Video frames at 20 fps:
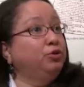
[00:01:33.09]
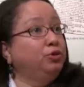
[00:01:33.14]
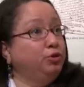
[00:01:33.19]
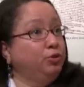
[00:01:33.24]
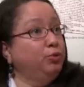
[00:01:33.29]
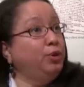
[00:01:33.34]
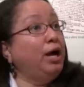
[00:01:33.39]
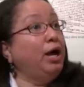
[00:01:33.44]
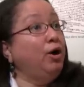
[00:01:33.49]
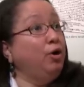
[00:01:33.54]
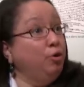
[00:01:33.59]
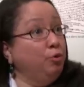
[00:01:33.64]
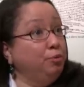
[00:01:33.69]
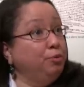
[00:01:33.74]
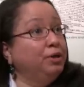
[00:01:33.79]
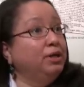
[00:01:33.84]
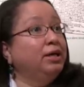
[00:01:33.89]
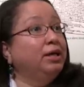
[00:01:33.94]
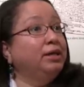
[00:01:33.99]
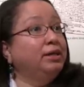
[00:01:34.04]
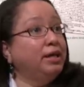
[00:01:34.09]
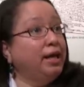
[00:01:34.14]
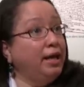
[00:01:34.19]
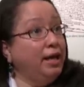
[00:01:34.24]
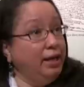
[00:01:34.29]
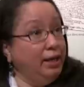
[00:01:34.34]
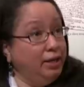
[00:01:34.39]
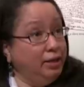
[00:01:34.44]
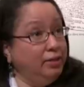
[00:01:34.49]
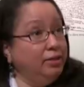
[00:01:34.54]
to help and
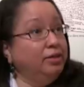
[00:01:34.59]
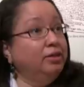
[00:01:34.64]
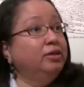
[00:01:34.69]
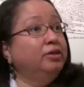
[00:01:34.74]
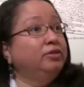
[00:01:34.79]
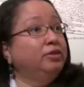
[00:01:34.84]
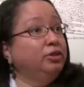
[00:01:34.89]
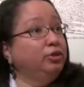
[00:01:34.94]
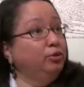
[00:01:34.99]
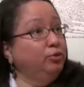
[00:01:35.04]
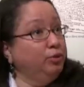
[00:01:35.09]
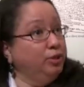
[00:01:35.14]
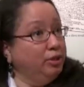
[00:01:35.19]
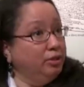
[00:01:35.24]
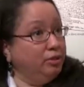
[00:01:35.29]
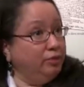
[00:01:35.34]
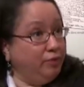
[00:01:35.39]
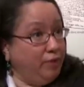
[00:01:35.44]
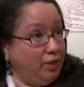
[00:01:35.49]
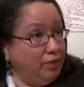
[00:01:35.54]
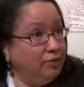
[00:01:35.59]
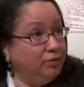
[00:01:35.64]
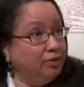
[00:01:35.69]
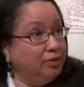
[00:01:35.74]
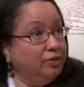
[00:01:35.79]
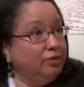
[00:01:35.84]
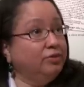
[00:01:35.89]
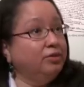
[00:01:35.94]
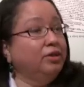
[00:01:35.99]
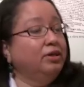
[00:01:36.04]
aid the Union
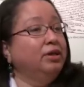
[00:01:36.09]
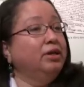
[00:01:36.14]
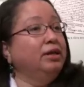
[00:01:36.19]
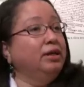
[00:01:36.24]
defenses